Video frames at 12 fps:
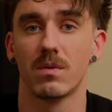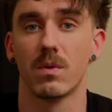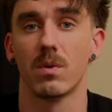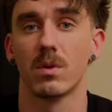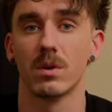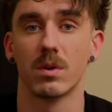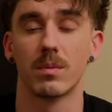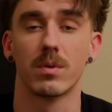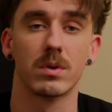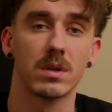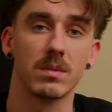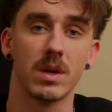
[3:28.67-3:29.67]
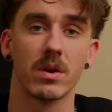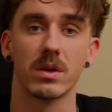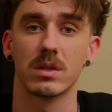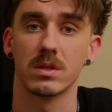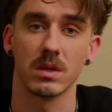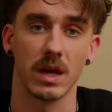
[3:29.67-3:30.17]
for your
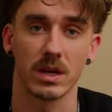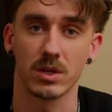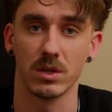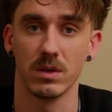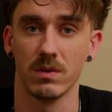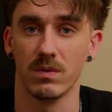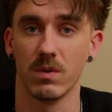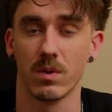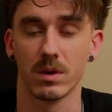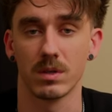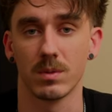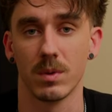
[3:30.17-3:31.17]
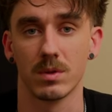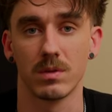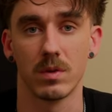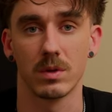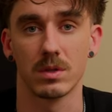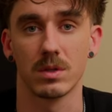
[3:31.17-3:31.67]
preliminary selection for explosive
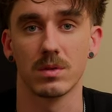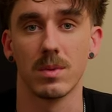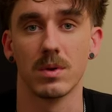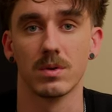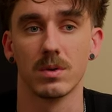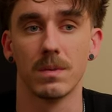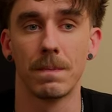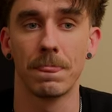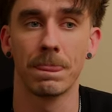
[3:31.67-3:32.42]
ordnance disposal.